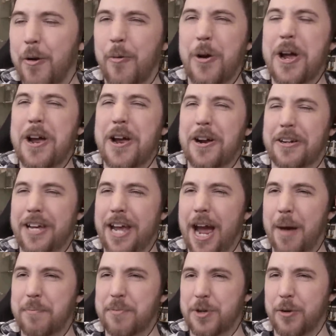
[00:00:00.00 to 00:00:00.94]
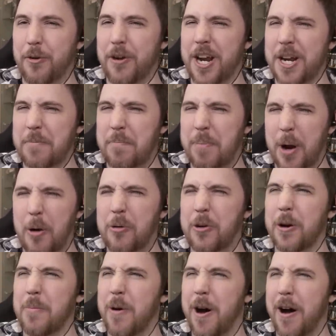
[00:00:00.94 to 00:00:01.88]
we're capturing
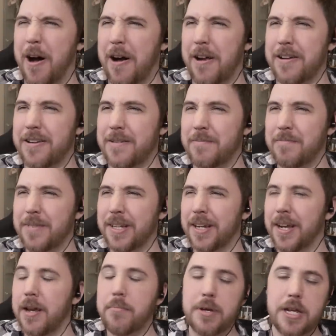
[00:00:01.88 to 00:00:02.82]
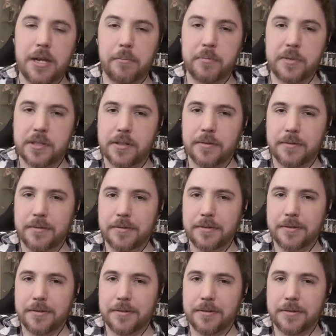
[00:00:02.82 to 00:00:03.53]
Pokemon. Memes.